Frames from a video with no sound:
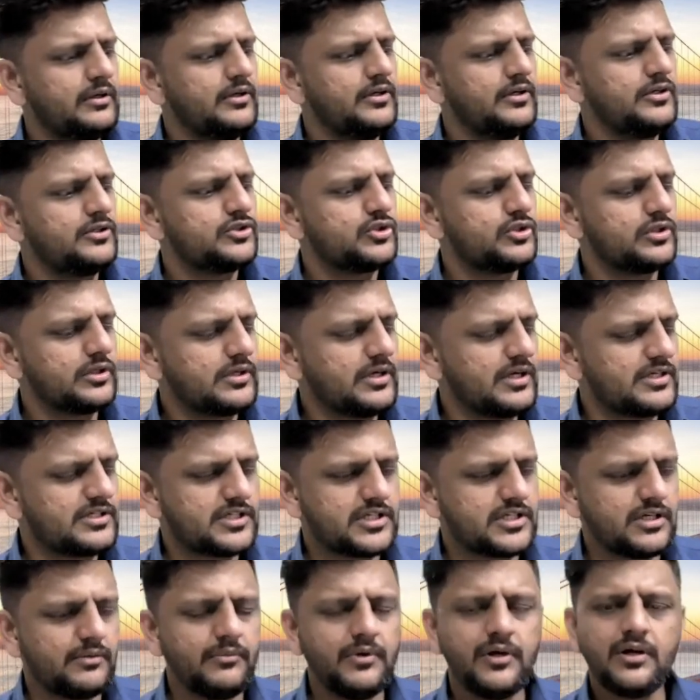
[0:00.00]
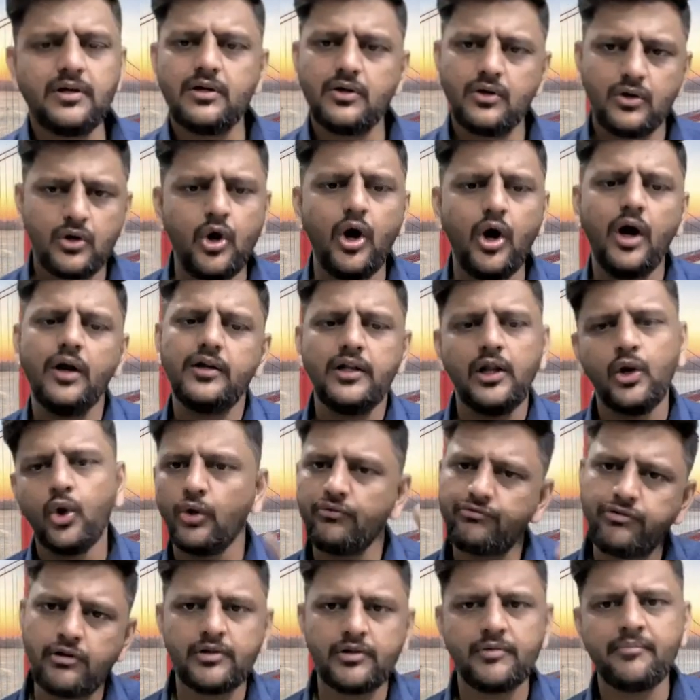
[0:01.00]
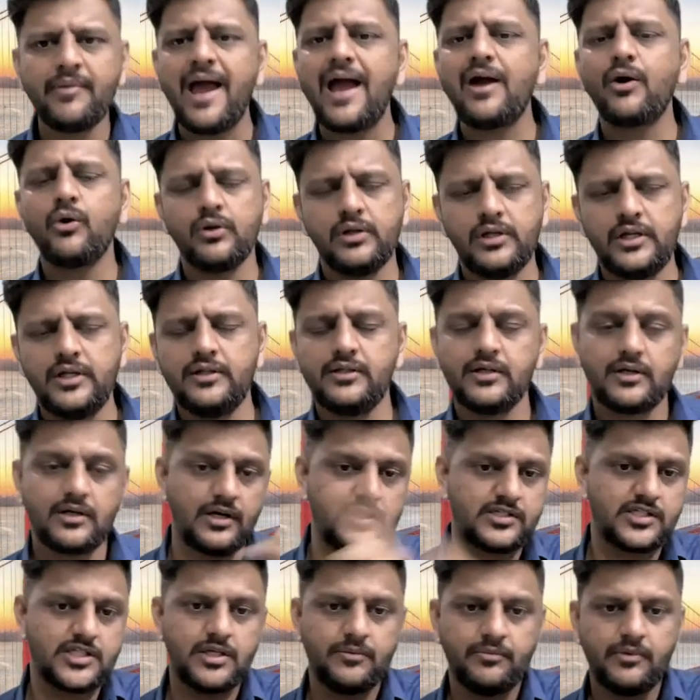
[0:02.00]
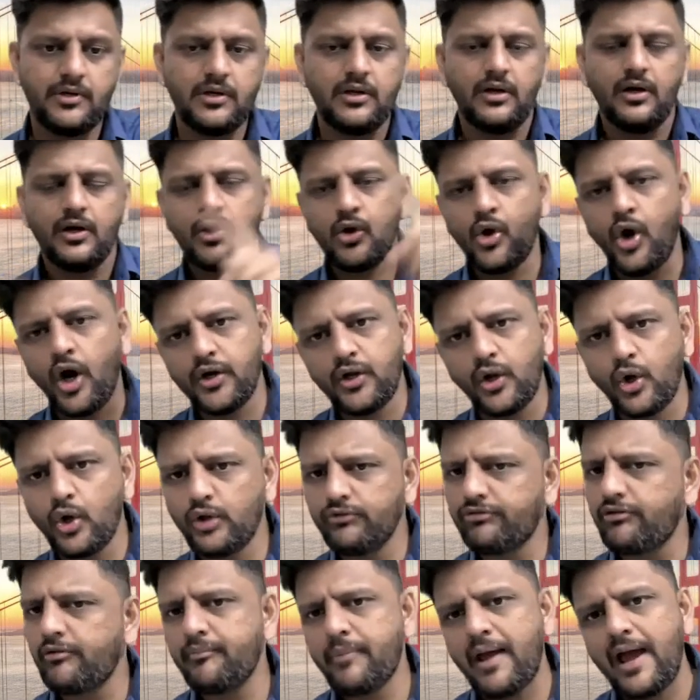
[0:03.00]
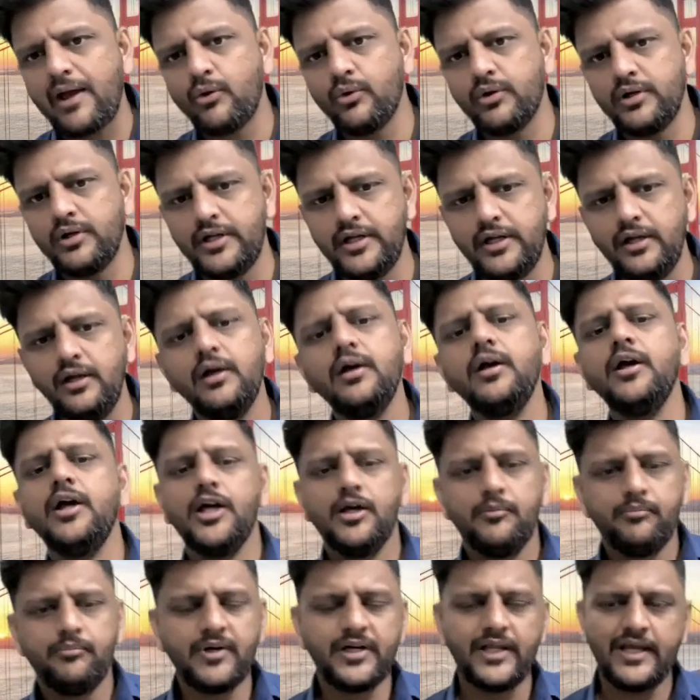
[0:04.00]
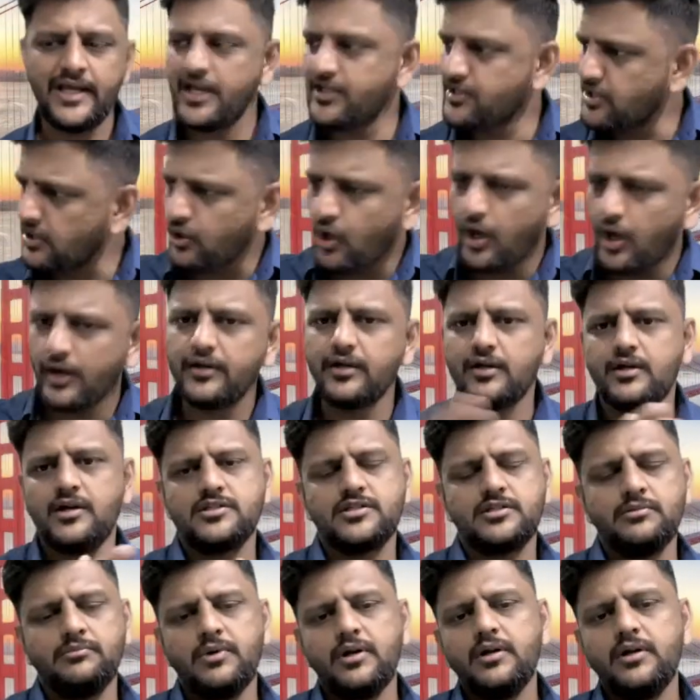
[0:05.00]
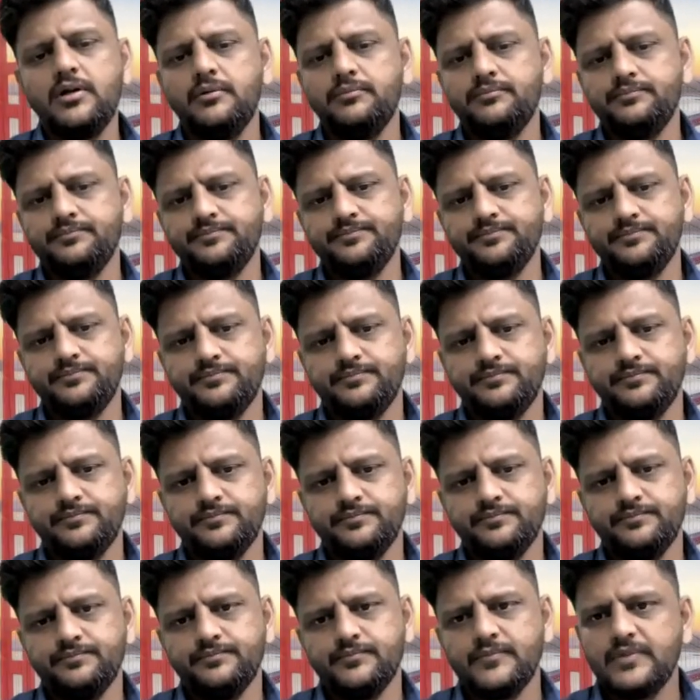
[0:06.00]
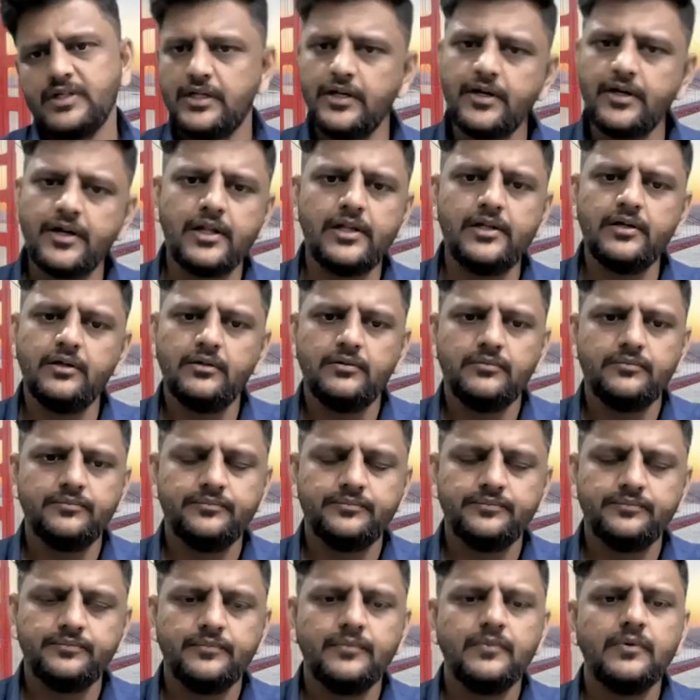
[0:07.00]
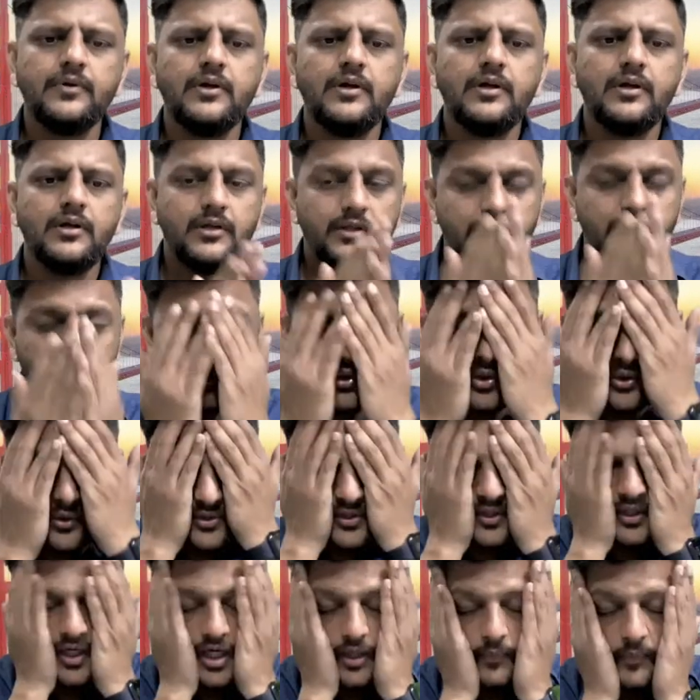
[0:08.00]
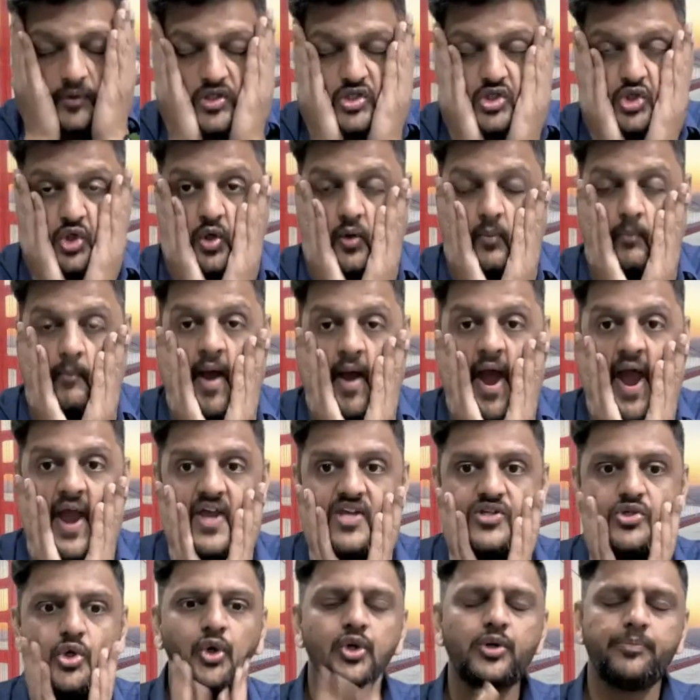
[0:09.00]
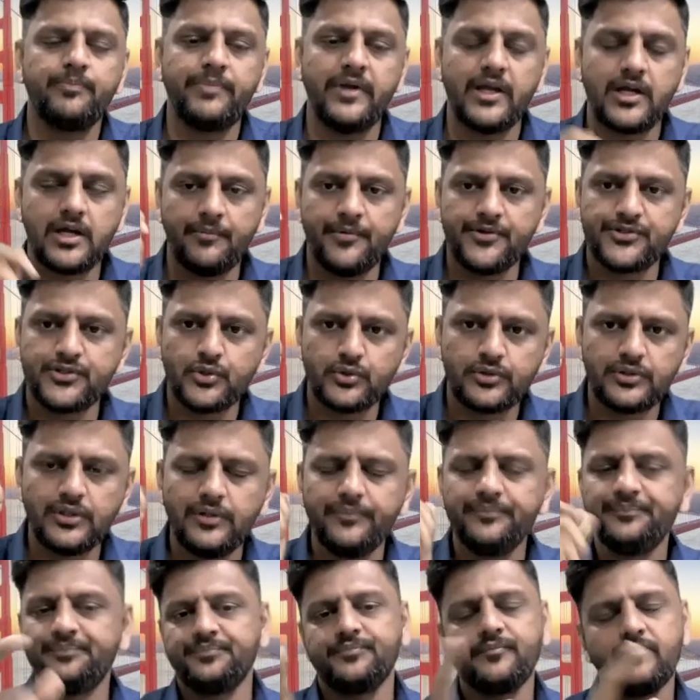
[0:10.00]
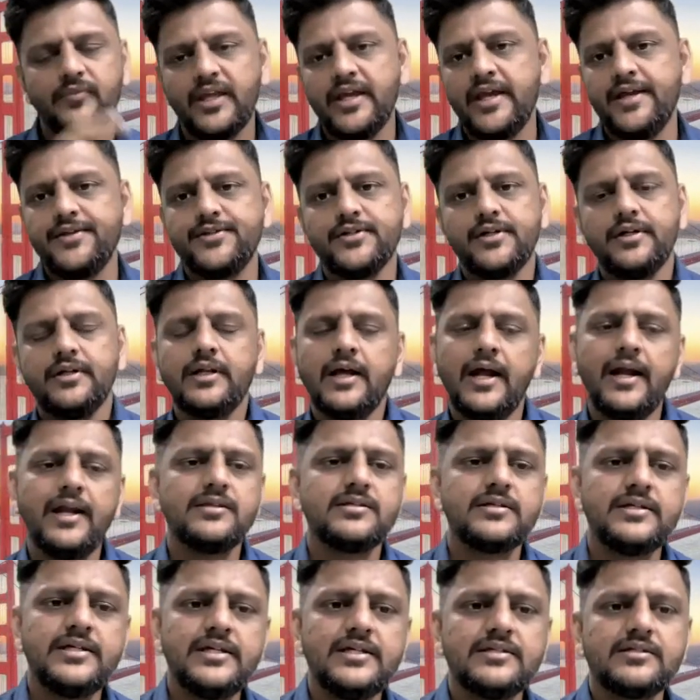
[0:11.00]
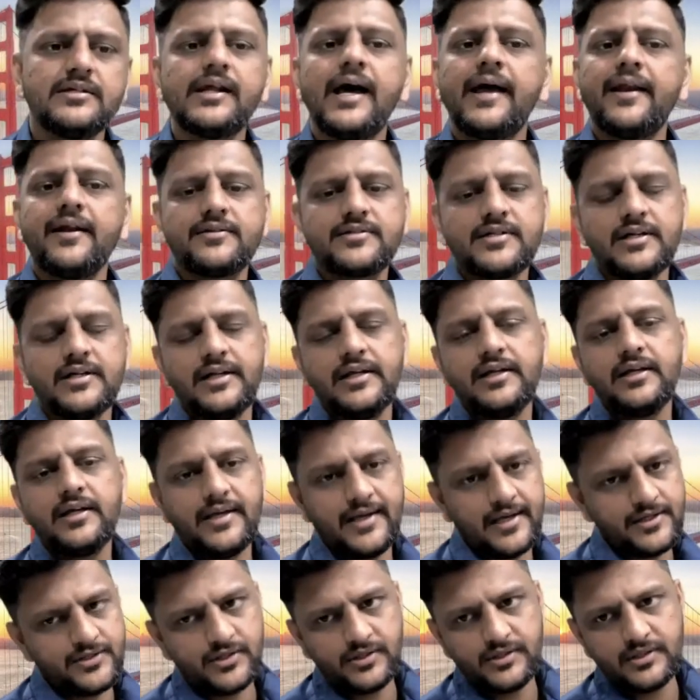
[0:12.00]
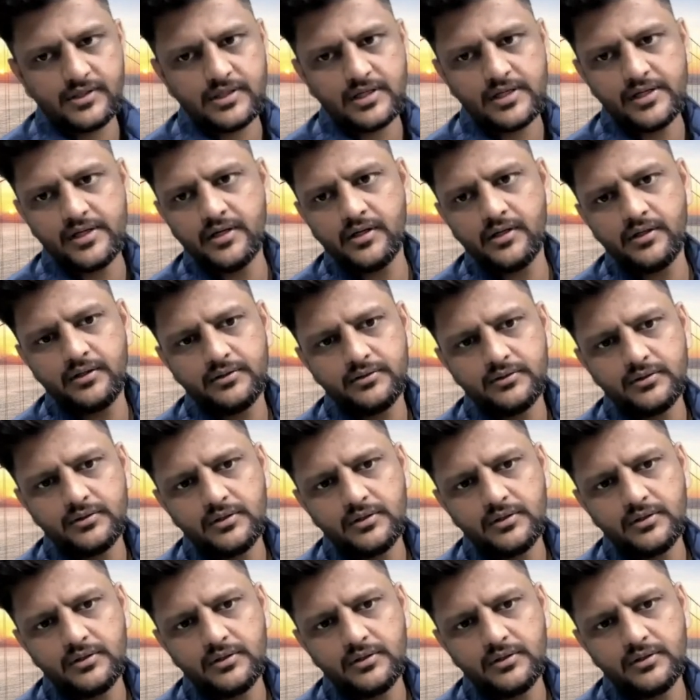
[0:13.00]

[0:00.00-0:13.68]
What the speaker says: So the customer got the loan from the bank only. The customer got the loan from bank only, but the agent got the customer. No? Clear here? So now here, bachcho, bank is going to pay commission to the agent. That is, he is a direct selling agent. Clear?